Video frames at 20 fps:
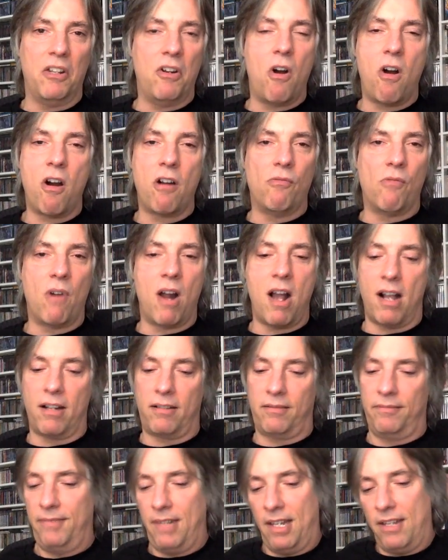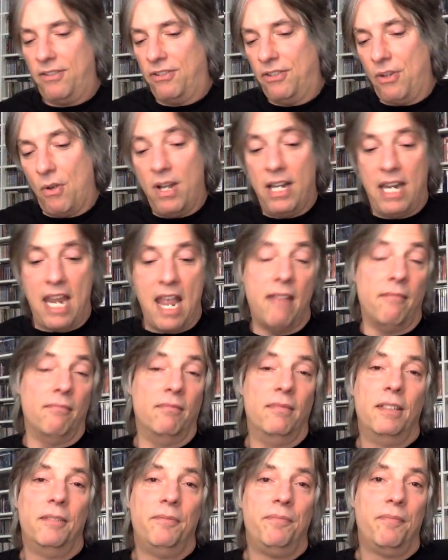and hard rock. It's so, again,
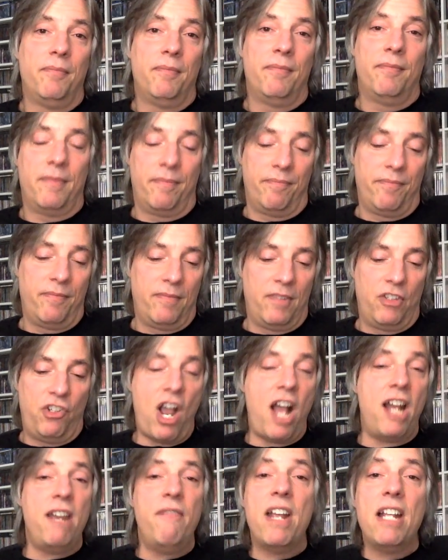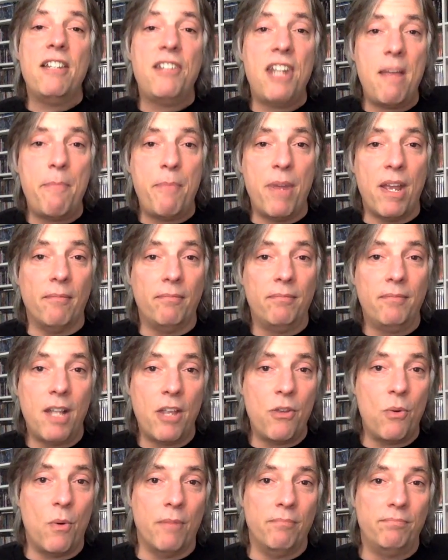Johnny Van Zant Band,
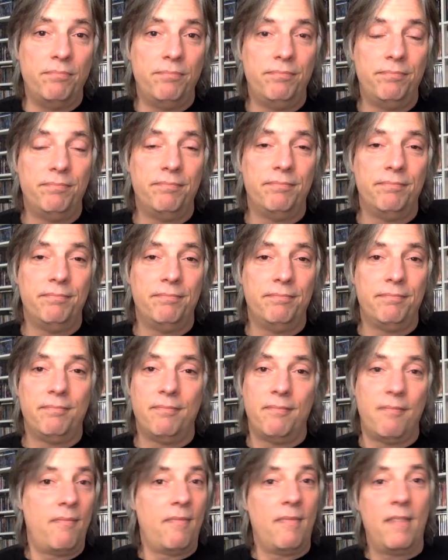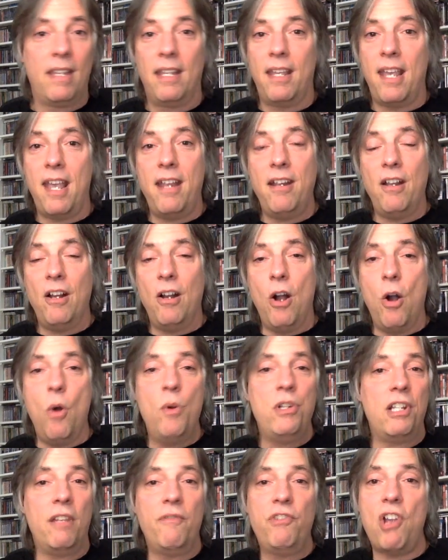another one. Okay,
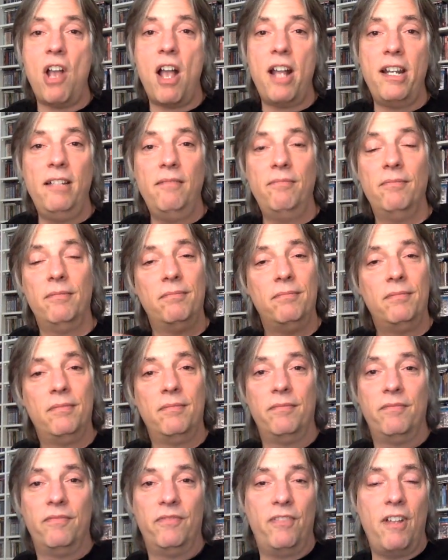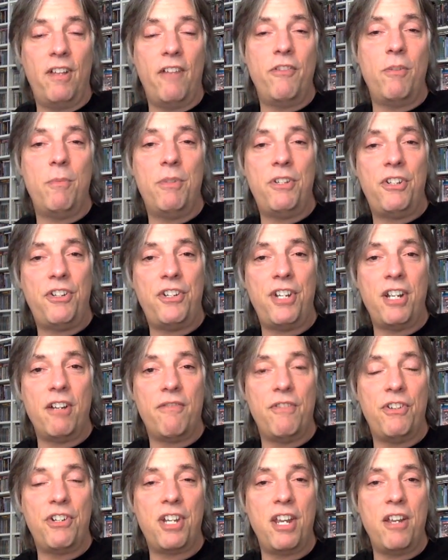always loved Johnny. Loved him as a singer
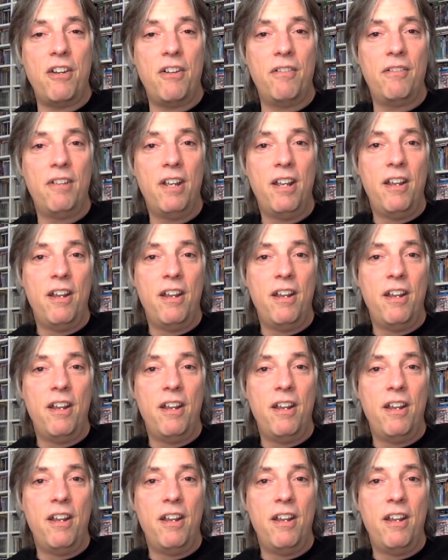for Skynyrd.